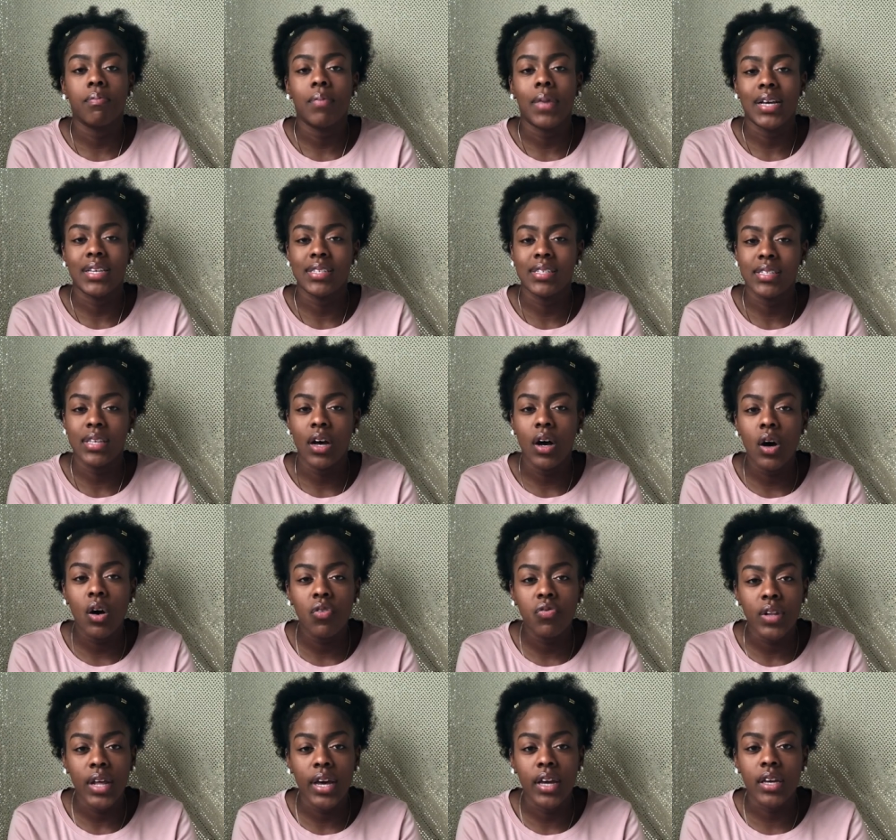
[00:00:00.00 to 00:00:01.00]

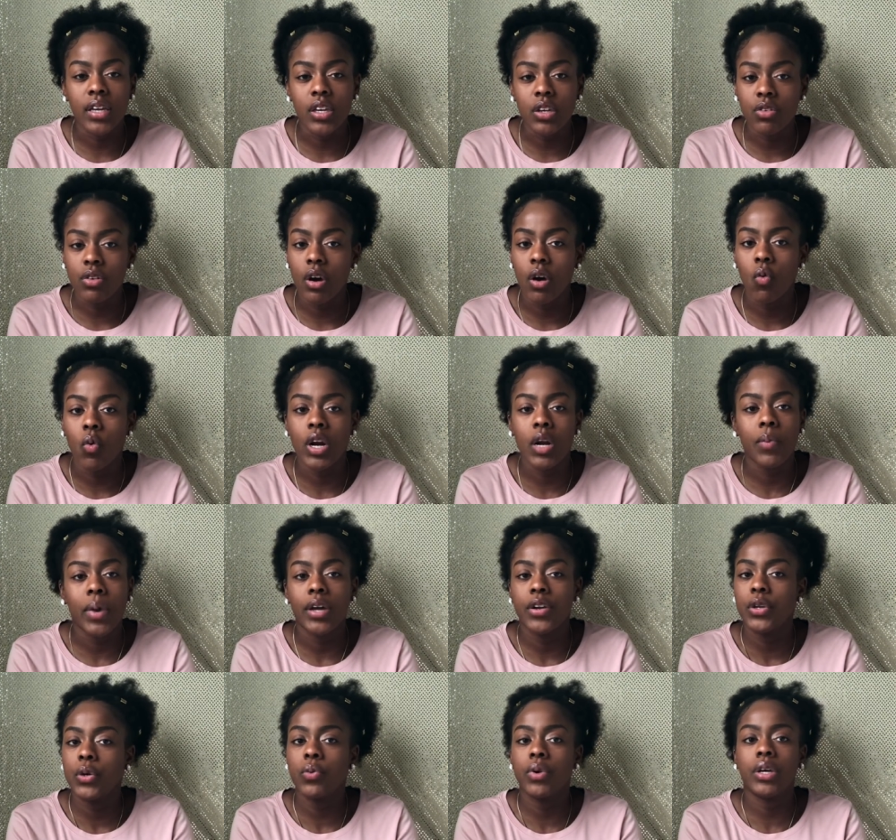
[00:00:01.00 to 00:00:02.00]
myself like you know what am
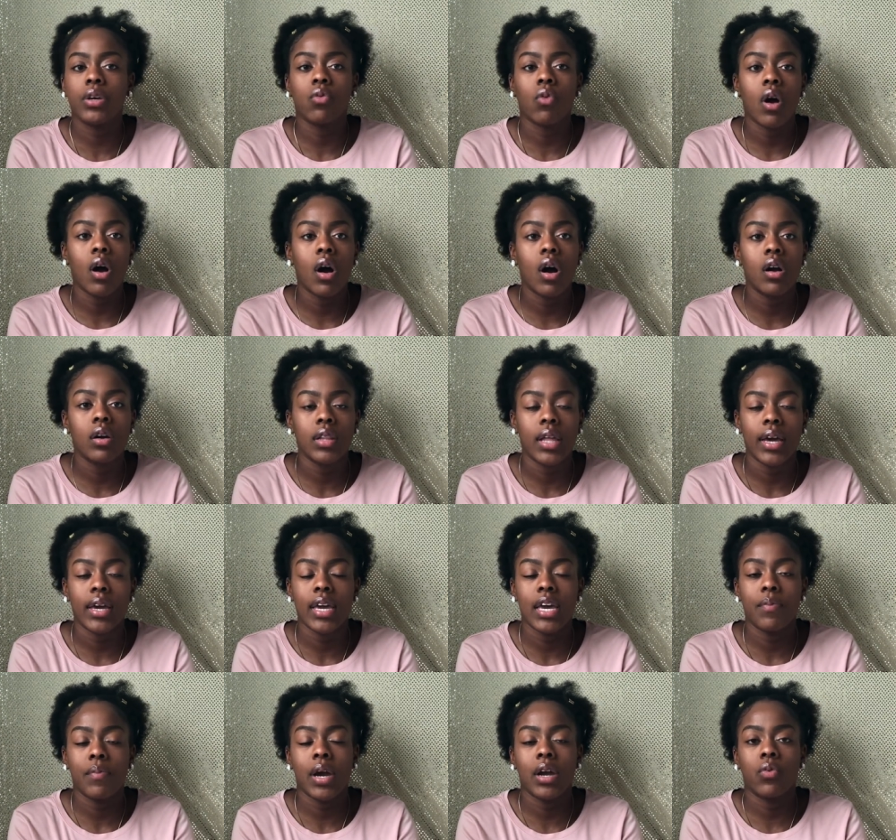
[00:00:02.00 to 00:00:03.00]
i doing wrong
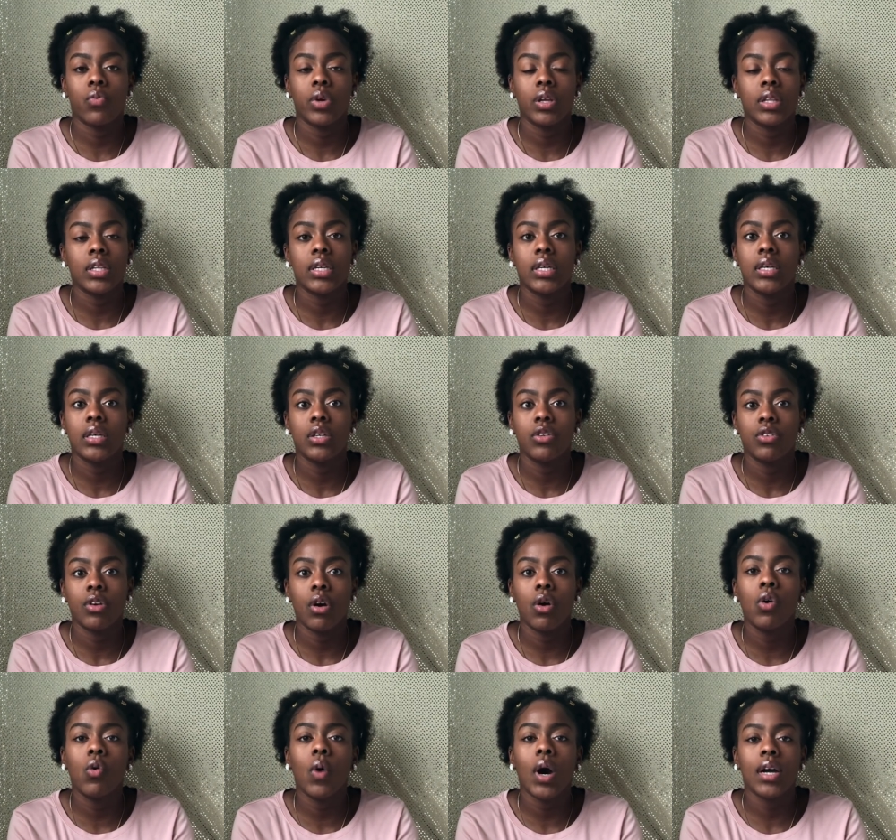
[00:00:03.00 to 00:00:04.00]
like am i really you
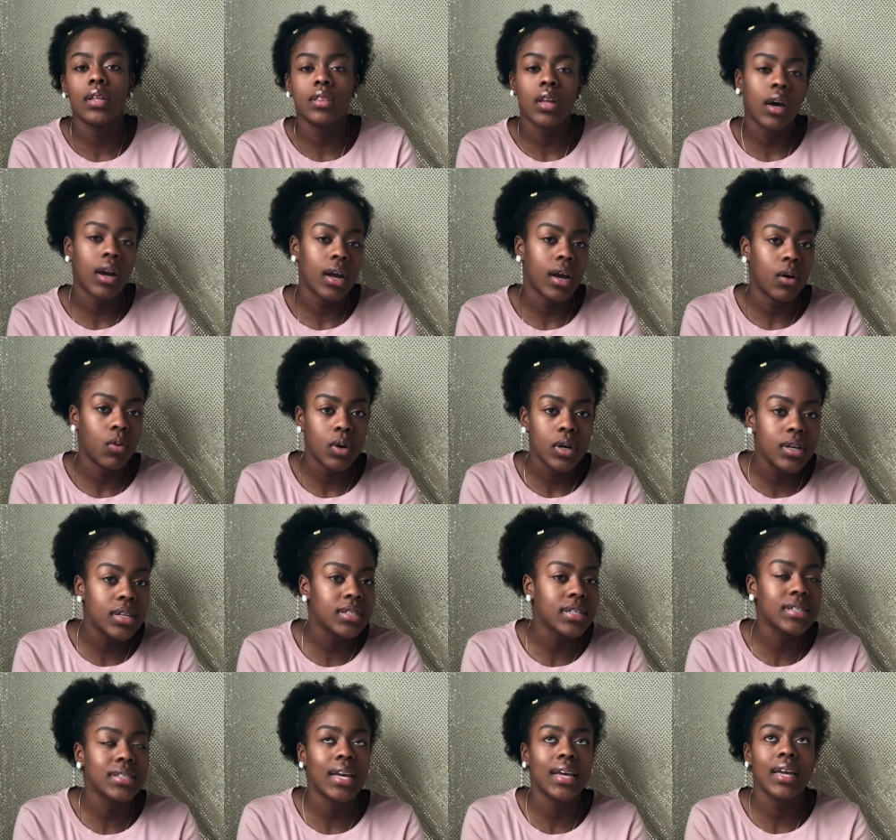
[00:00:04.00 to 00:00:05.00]
know who i thought i
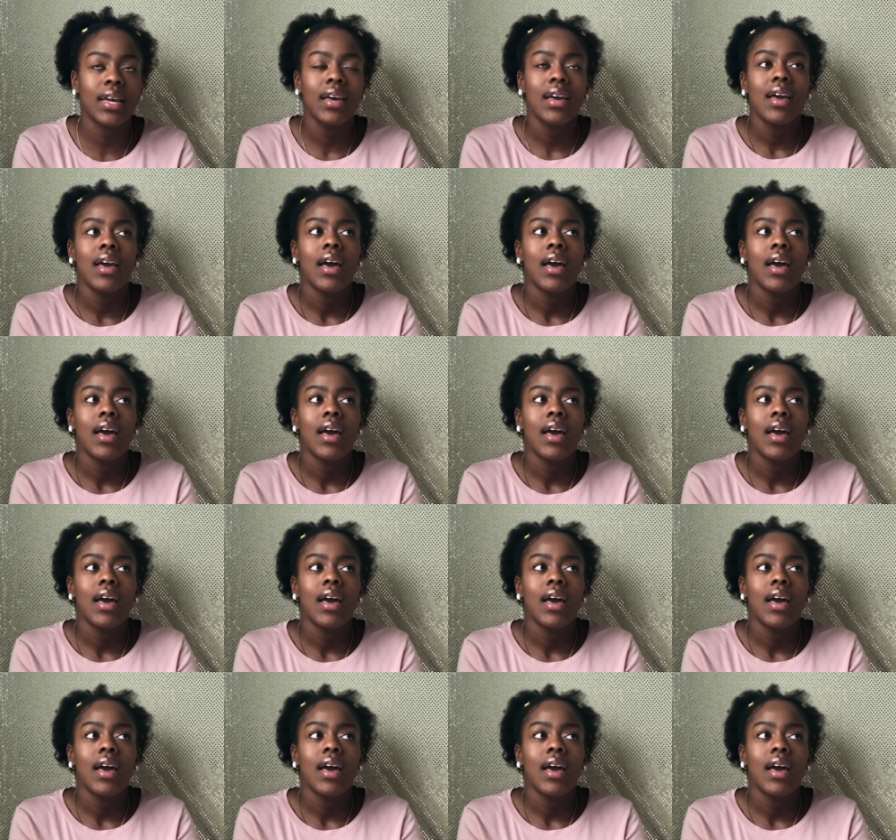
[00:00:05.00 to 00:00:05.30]
was because like